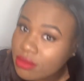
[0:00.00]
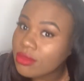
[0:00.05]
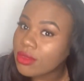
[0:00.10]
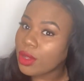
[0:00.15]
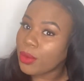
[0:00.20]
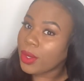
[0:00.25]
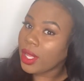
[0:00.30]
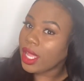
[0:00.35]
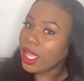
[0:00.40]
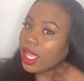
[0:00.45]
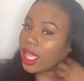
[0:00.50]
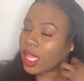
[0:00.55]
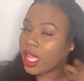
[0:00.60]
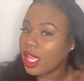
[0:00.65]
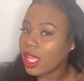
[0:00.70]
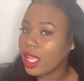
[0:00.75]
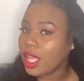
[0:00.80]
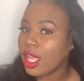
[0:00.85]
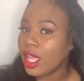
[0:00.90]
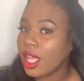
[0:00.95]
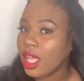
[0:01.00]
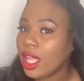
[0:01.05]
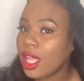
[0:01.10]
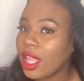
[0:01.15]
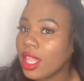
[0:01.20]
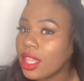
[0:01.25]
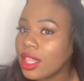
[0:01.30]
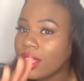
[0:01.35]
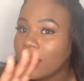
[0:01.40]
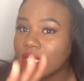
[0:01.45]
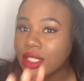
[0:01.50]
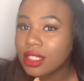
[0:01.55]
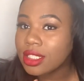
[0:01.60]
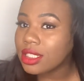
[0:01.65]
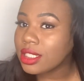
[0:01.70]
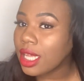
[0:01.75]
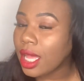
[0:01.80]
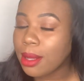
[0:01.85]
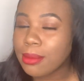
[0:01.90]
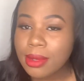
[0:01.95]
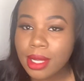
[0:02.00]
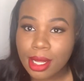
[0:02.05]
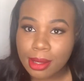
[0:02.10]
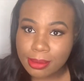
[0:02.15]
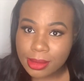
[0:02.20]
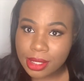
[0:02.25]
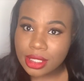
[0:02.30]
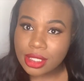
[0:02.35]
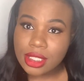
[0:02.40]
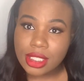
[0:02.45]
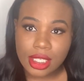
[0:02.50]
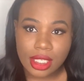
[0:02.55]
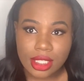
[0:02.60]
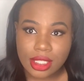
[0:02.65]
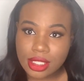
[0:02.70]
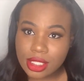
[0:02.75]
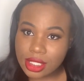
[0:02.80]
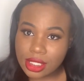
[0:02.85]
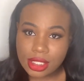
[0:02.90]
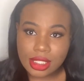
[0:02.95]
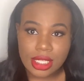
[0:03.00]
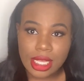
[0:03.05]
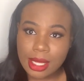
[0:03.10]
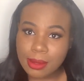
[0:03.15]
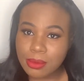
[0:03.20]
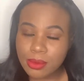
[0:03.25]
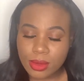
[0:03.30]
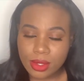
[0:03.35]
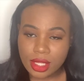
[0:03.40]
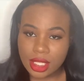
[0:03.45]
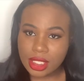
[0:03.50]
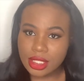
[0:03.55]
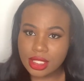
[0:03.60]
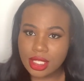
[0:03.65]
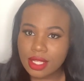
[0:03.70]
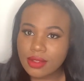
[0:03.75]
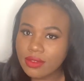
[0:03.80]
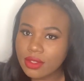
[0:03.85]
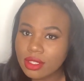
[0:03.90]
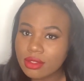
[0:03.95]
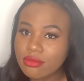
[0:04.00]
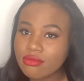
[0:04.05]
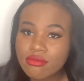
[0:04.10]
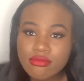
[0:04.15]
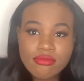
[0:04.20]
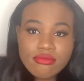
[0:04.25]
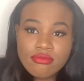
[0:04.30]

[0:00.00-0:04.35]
Okay, this is how I'm coming to this table on Thanksgiving.